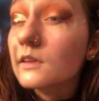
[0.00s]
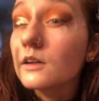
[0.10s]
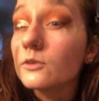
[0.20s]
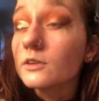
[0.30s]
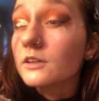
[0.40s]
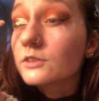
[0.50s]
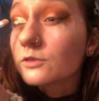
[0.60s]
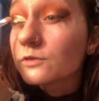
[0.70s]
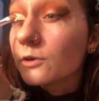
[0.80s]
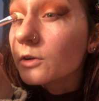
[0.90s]
I really have to
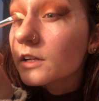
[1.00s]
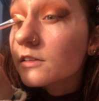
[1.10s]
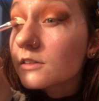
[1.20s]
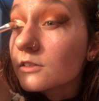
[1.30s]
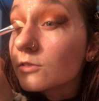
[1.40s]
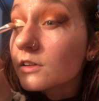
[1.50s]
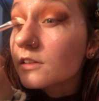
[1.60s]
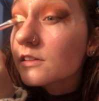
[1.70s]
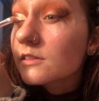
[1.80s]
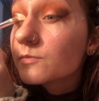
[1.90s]
focus to do
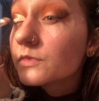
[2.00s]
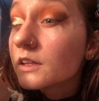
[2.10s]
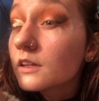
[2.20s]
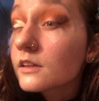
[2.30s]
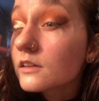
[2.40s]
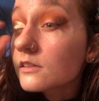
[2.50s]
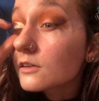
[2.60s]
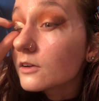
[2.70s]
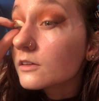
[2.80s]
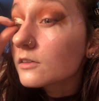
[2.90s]
this.
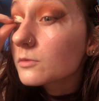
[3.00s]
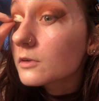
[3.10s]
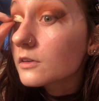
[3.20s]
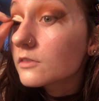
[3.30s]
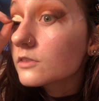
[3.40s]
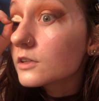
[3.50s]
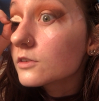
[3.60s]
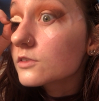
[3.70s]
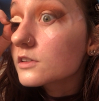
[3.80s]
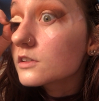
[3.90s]
Sorry, this part of the video
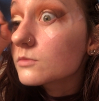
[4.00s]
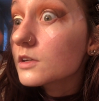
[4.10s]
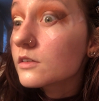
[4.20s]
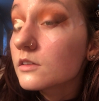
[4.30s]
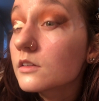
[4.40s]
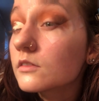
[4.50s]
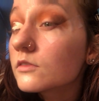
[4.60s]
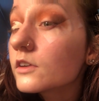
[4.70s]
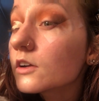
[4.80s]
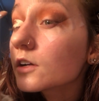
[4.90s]
is gonna be
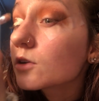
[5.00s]
very